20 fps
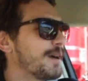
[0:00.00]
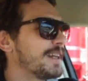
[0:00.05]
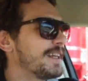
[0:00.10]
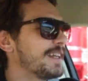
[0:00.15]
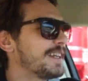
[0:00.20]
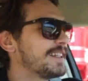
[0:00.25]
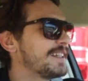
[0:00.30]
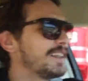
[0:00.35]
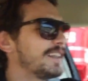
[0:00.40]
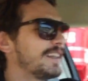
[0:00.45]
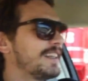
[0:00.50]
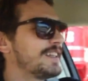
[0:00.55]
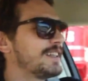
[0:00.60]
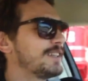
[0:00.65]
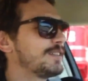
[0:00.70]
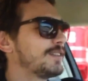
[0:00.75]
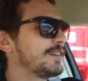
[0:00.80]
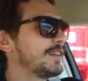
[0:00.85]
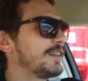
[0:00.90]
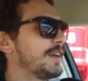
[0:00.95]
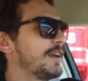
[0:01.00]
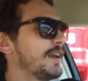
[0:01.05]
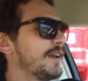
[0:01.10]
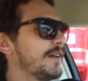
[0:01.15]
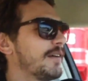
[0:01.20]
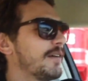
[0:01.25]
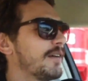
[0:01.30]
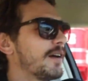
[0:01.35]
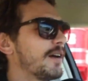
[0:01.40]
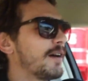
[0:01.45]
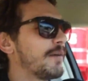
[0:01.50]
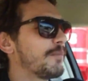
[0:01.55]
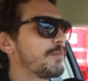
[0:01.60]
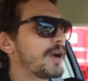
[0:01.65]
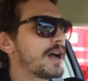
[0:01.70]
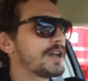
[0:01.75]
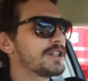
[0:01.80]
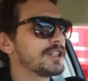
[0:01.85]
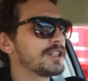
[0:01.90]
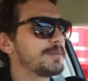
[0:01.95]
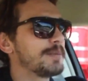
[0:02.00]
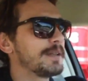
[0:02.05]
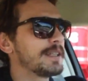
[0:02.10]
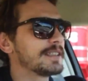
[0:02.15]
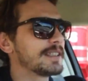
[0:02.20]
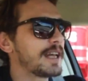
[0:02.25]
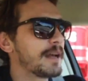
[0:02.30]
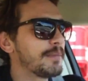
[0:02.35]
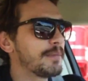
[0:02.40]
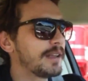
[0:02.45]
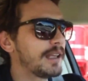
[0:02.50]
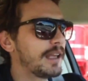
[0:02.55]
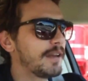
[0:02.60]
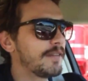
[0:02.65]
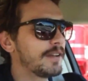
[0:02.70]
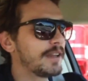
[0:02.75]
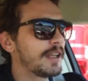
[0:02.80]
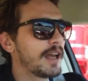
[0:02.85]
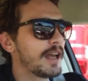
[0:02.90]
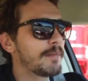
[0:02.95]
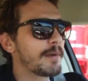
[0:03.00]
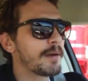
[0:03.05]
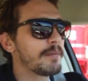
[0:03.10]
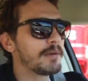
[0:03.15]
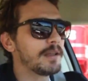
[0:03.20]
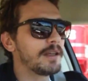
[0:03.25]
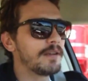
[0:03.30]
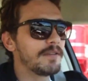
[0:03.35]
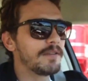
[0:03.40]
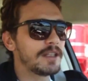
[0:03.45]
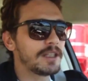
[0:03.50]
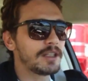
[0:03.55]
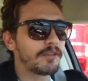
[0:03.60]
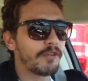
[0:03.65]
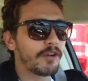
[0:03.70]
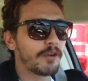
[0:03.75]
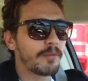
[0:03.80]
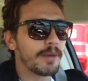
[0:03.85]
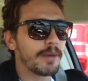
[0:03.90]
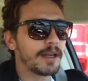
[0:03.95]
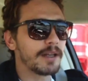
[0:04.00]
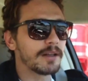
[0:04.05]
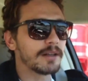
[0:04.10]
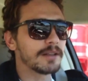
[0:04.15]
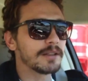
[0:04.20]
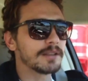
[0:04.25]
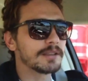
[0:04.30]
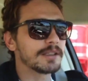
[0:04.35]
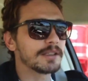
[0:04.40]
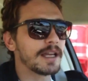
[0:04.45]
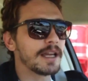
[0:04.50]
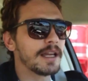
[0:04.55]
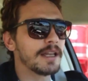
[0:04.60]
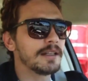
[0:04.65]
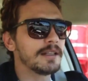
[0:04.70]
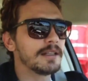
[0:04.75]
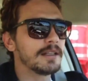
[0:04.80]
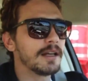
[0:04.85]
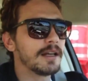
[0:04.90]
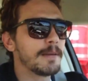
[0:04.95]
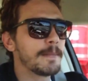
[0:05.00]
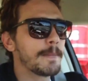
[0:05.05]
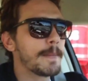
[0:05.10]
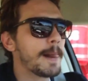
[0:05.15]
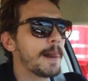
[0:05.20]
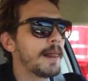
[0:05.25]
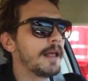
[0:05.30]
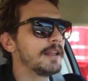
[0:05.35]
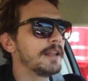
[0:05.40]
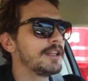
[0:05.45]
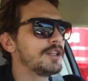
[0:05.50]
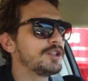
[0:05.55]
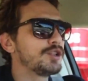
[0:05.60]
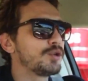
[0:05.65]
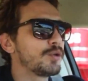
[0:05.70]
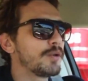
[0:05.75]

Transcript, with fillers: money into these um, projects because I believe in them. I believe in these filmmakers, and um, these